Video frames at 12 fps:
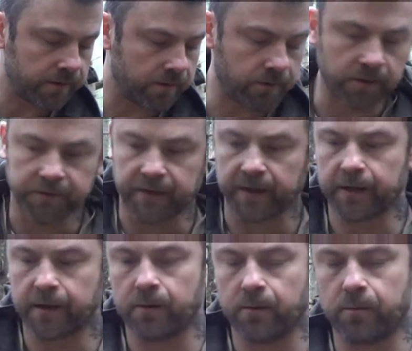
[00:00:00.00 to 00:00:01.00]
on the stick,
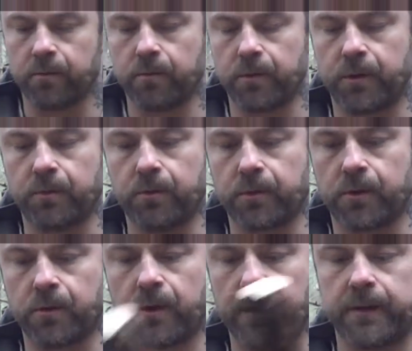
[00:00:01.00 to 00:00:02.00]
or what you want to
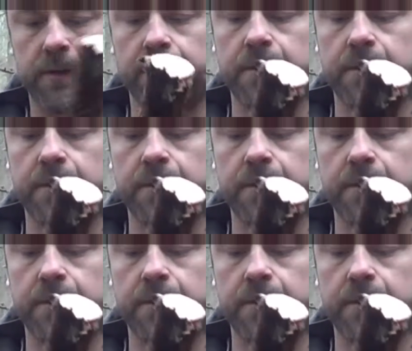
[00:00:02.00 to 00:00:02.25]
call it,